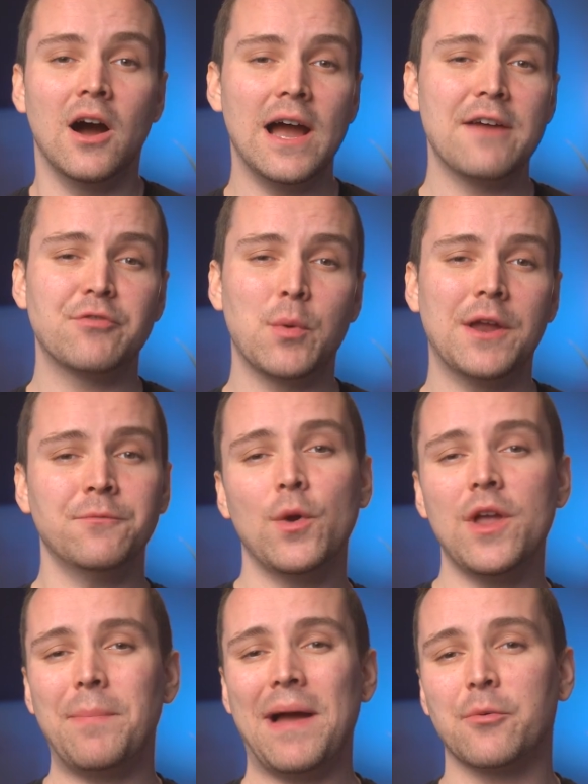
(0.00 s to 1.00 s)
Hi everyone,
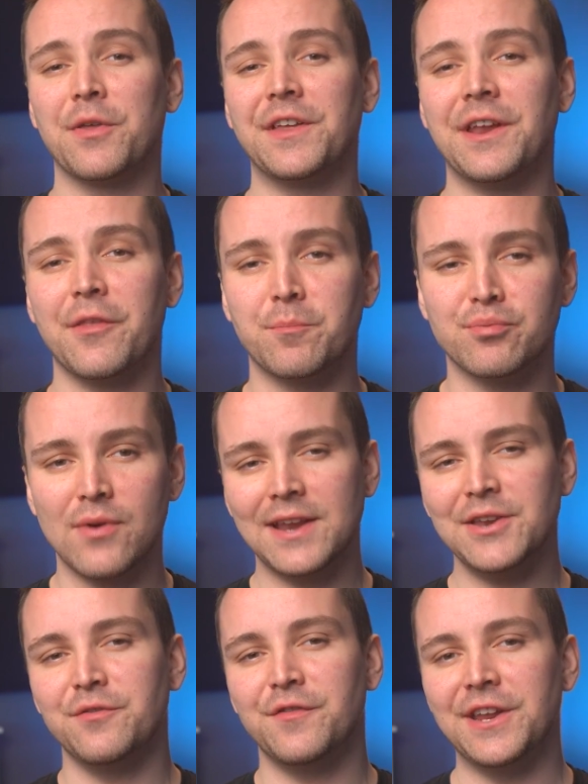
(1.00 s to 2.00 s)
we are back with another brand
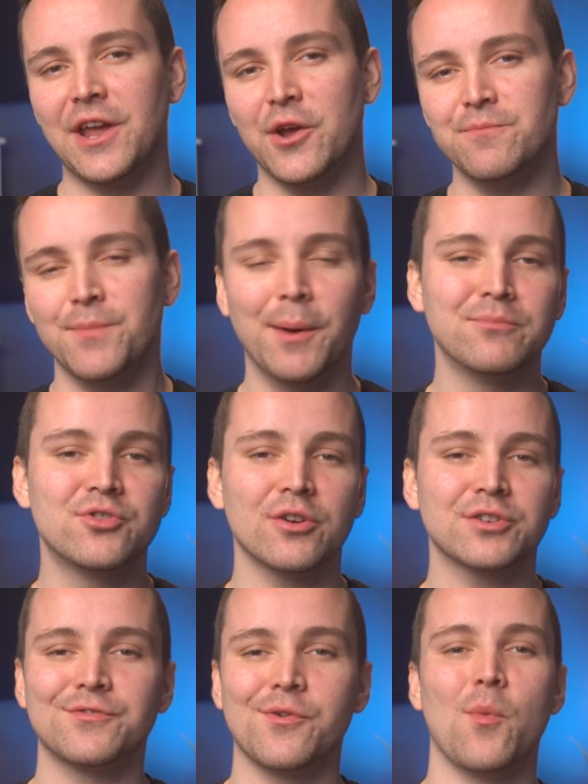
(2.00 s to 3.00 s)
new video. I'm
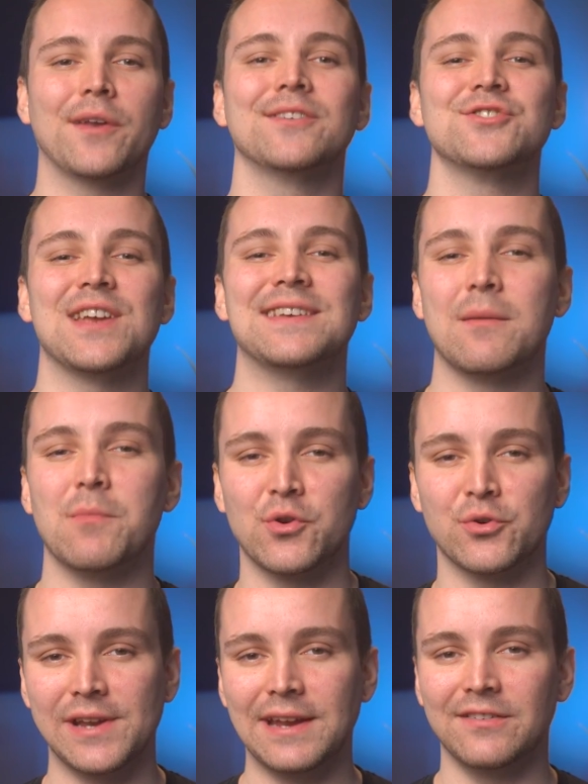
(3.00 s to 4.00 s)
Josh from Wondershare
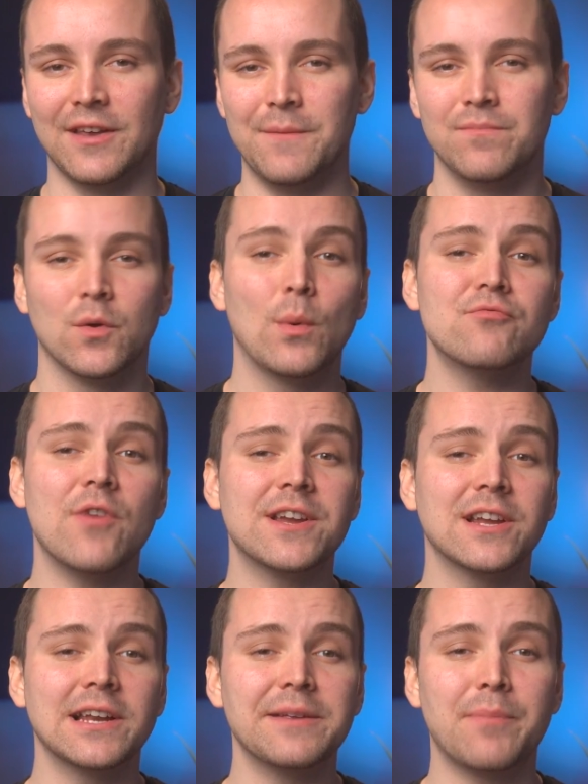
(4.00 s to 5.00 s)
DemoCreator. We
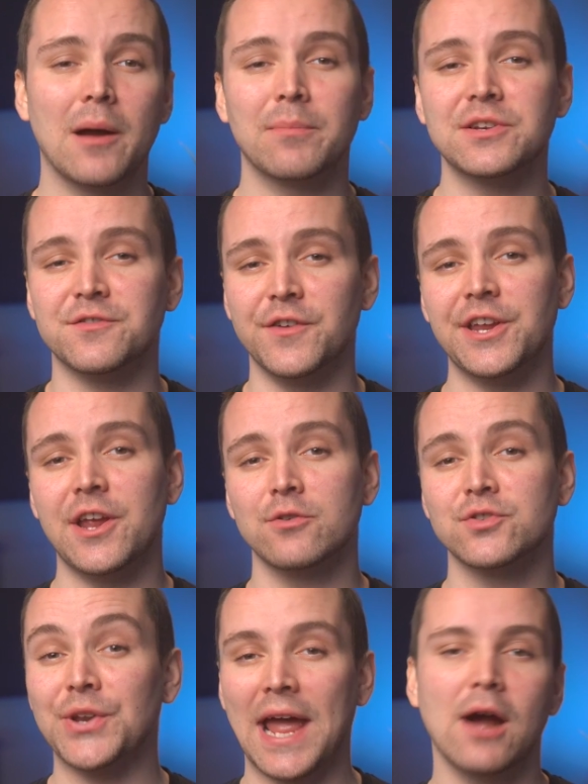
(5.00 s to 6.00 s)
regularly publish
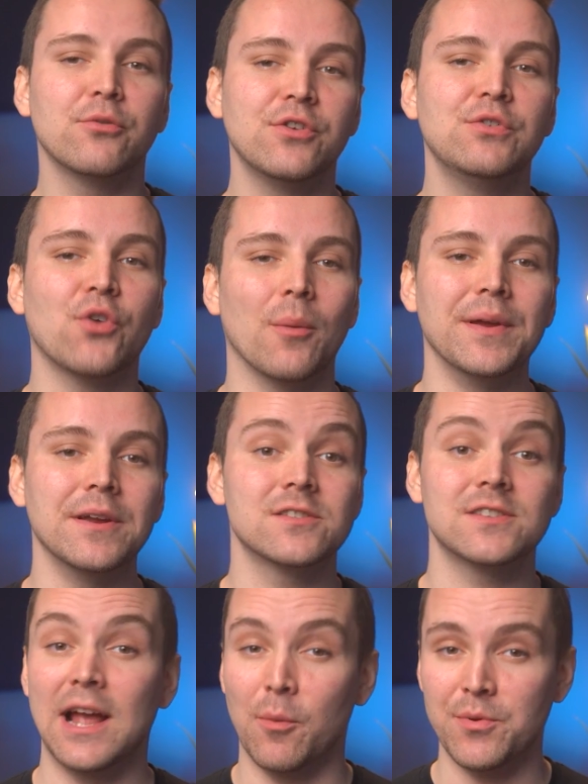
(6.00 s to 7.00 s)
videos on how-to
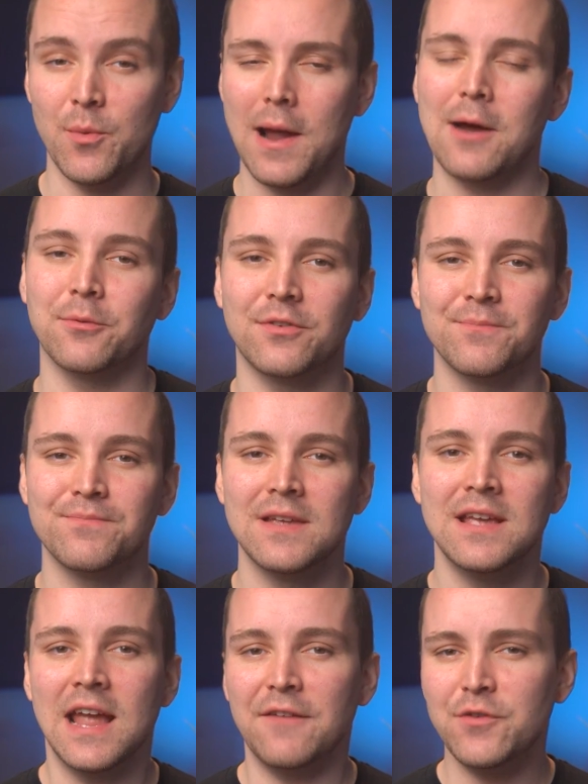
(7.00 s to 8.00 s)
topics to help you out.
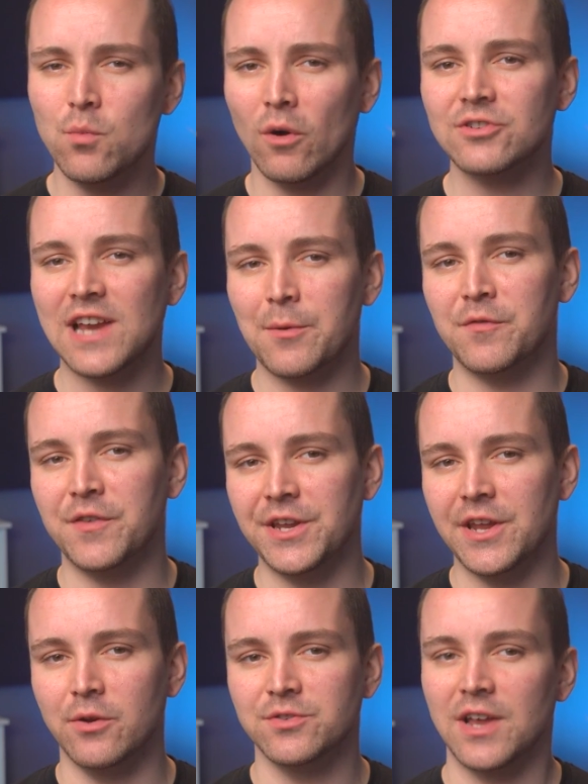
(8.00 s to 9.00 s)
If you watch our
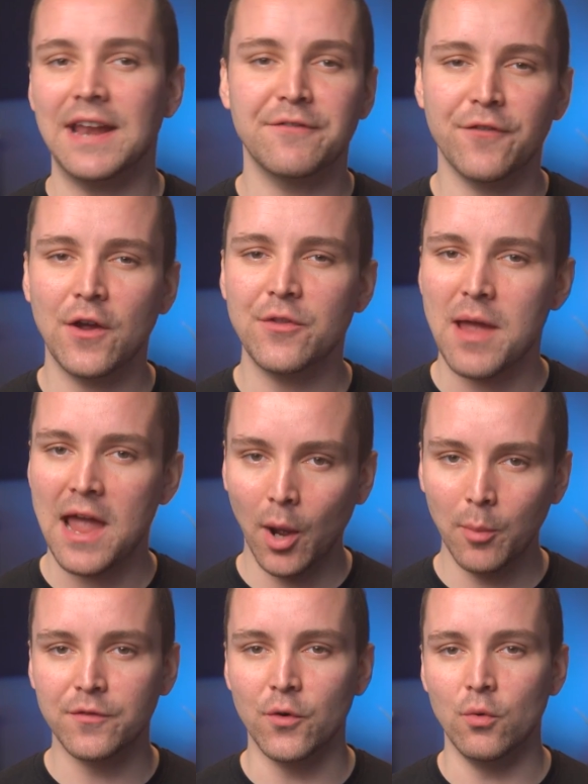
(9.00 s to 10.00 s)
videos and find them
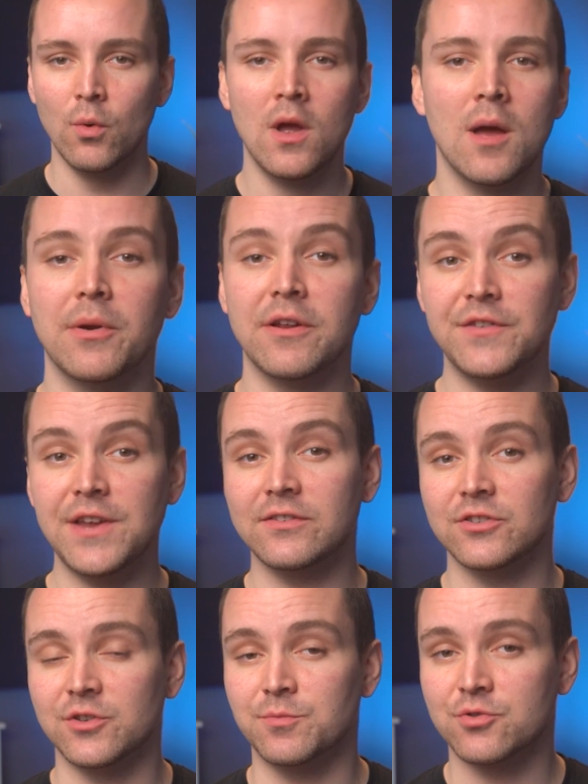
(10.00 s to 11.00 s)
helpful, but have yet
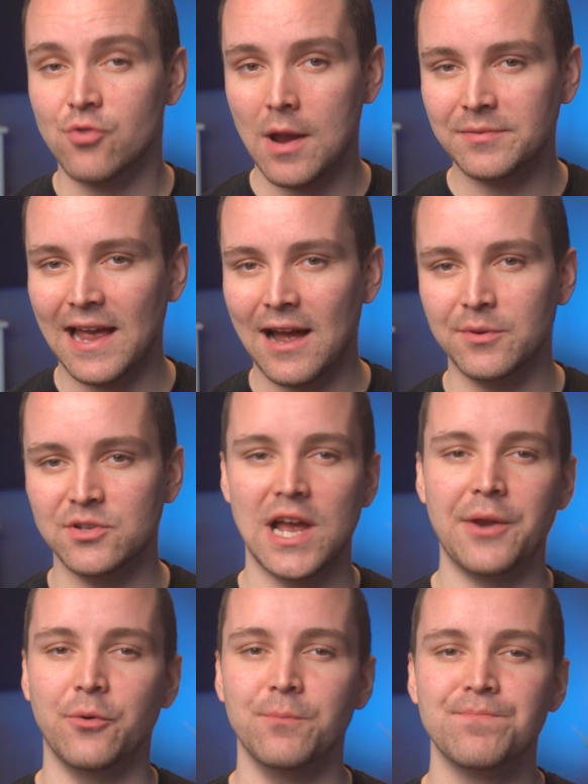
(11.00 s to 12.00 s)
to subscribe to our
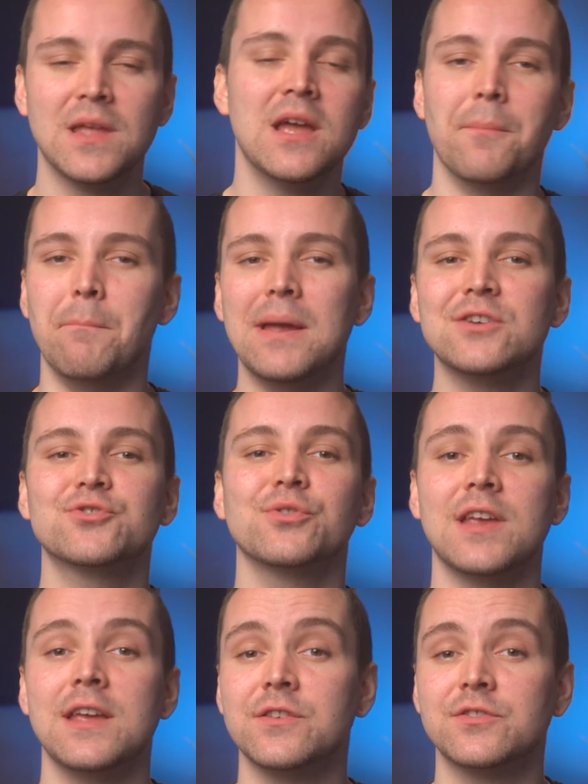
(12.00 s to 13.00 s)
channel, make sure
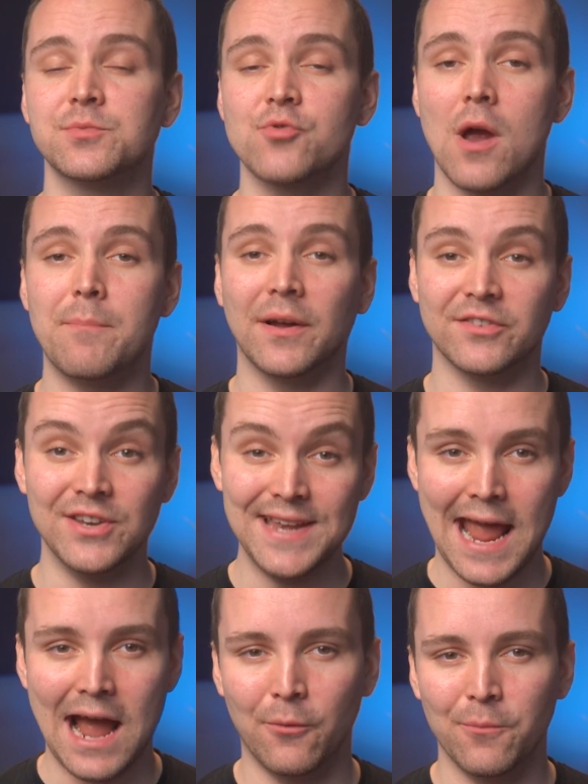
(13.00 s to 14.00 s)
to hit the subscribe button
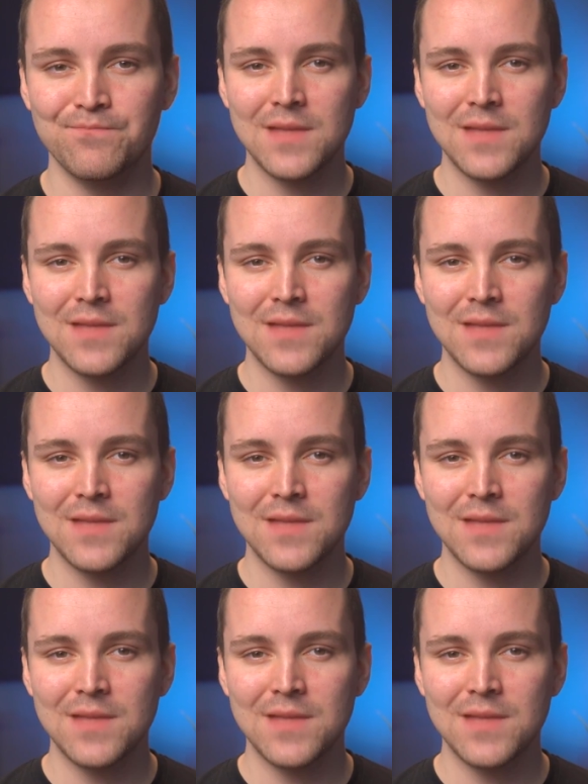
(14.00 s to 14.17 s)
now.